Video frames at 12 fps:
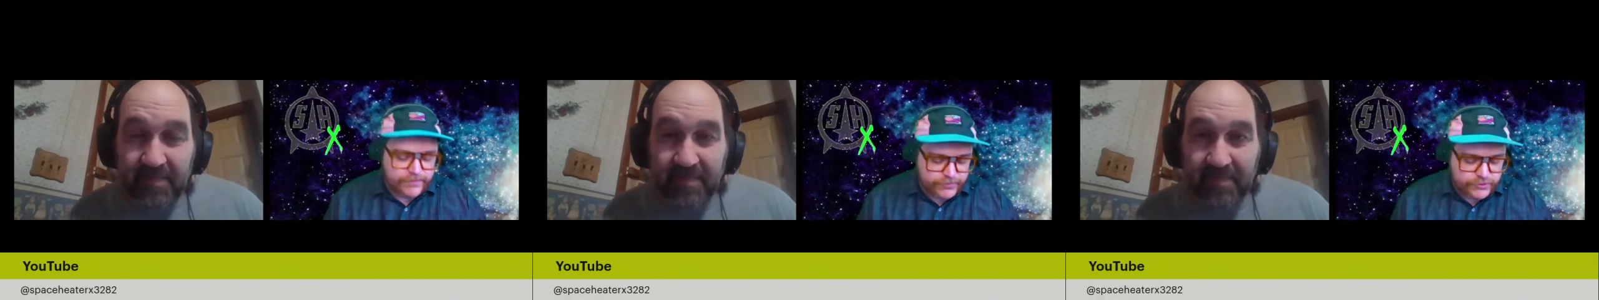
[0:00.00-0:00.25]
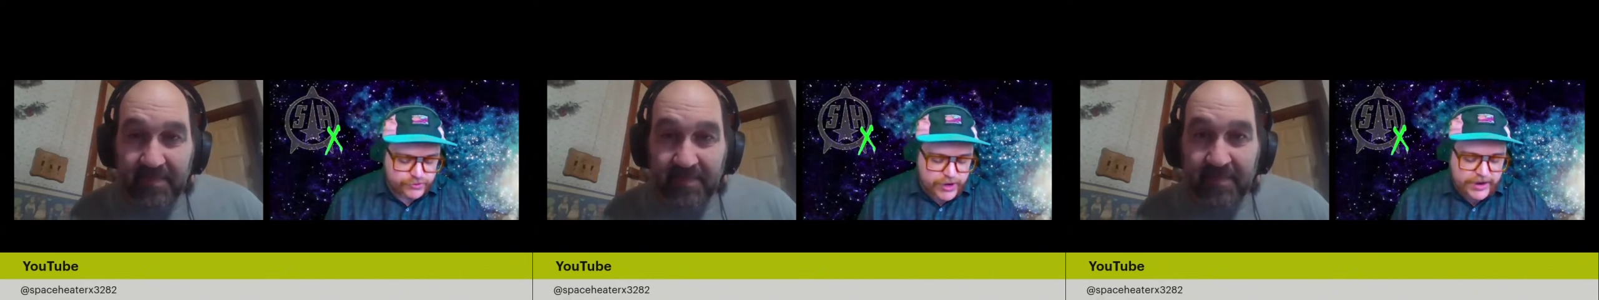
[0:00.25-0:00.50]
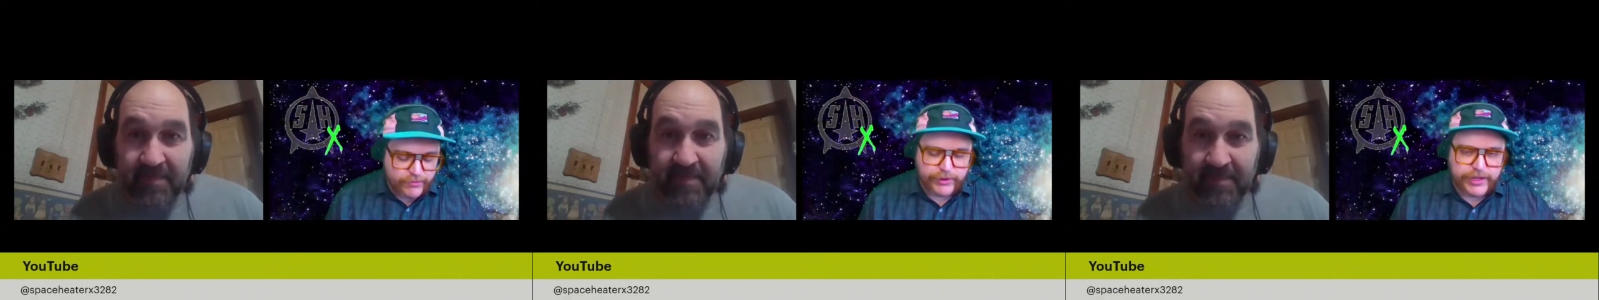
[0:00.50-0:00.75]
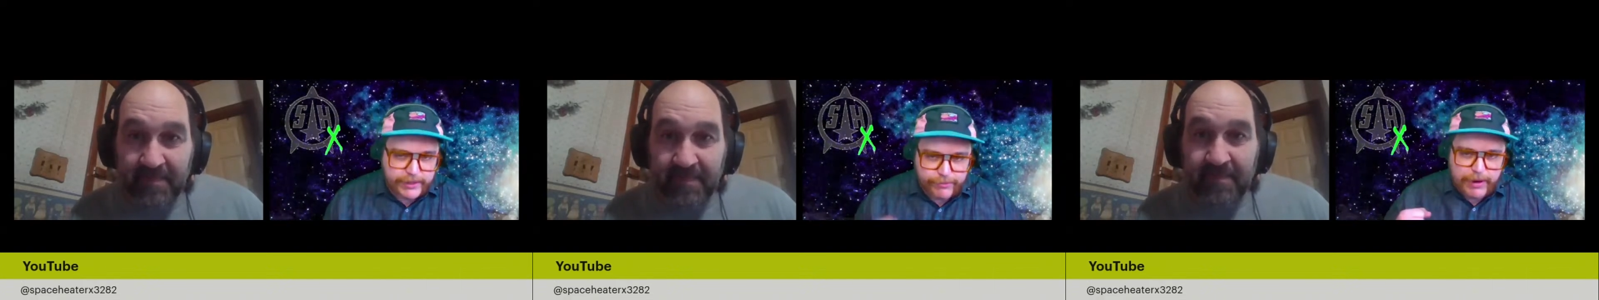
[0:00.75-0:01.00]
Speaker 1: try and
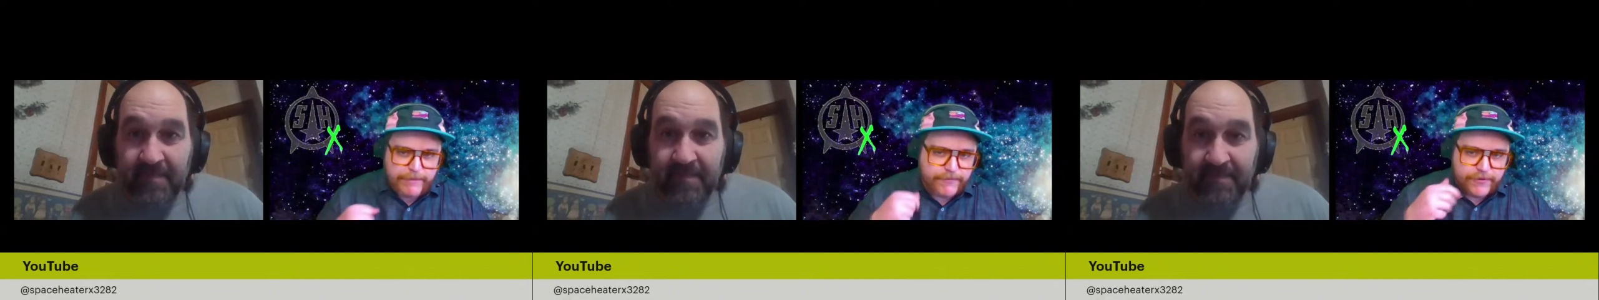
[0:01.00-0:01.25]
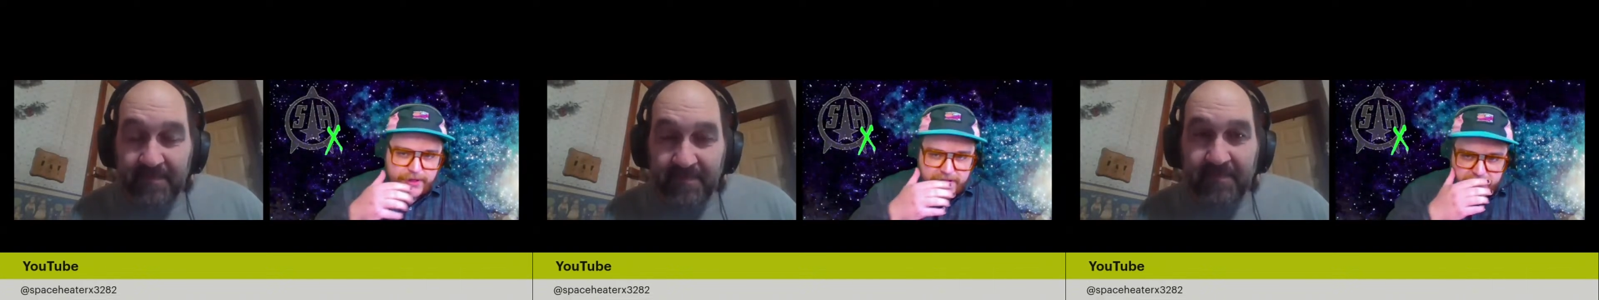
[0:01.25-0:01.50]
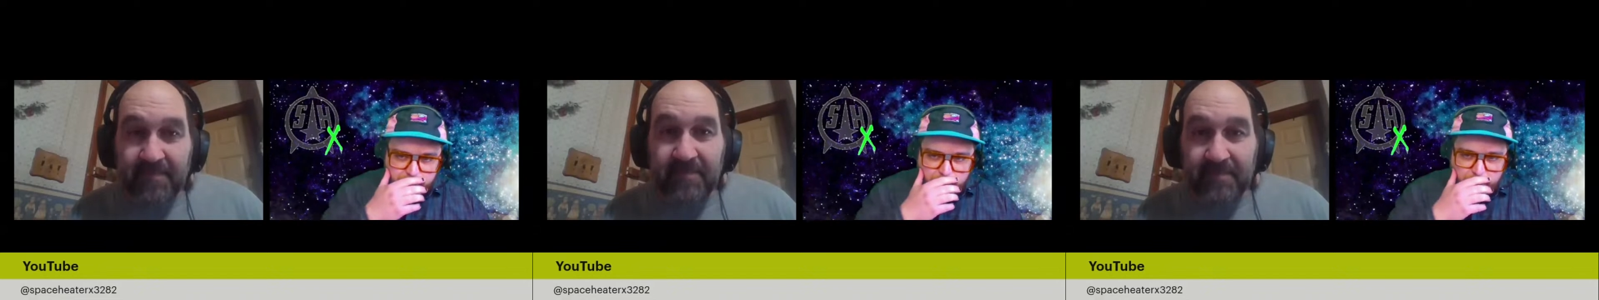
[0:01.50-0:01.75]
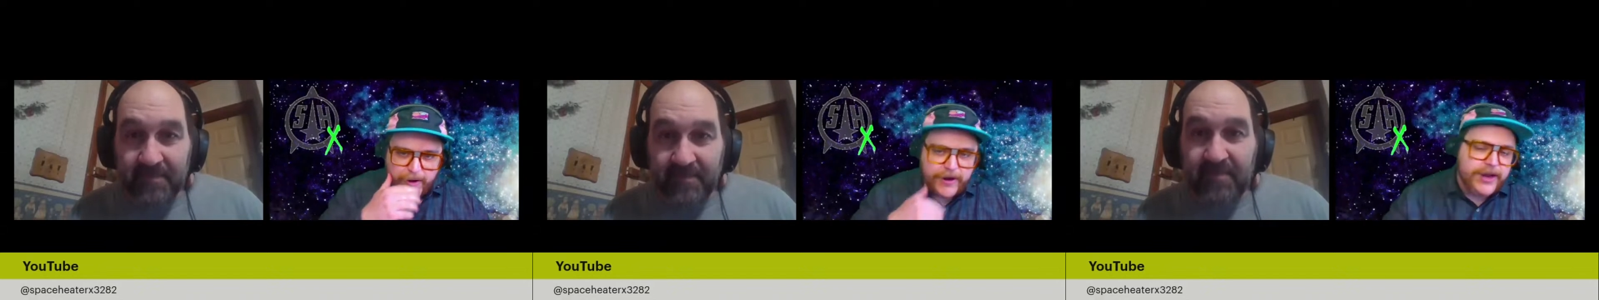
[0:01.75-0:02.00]
really prep for this
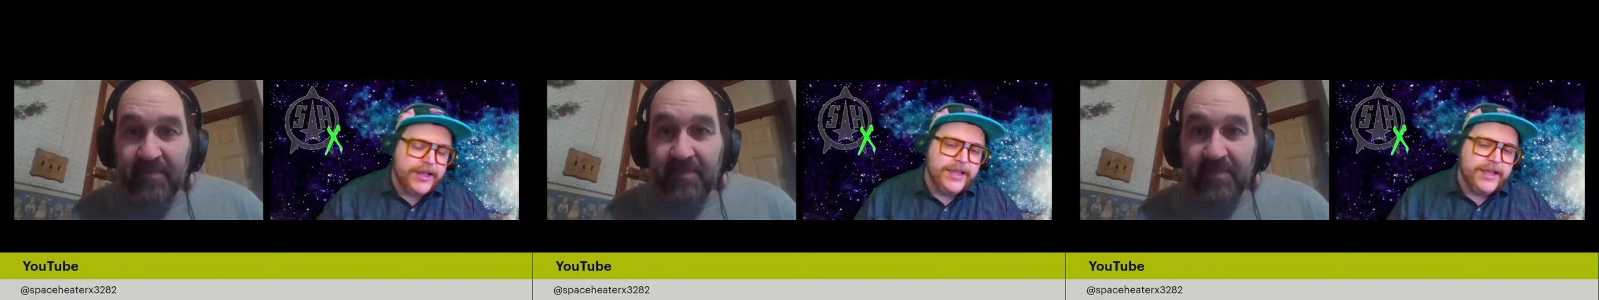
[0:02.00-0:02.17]
tour.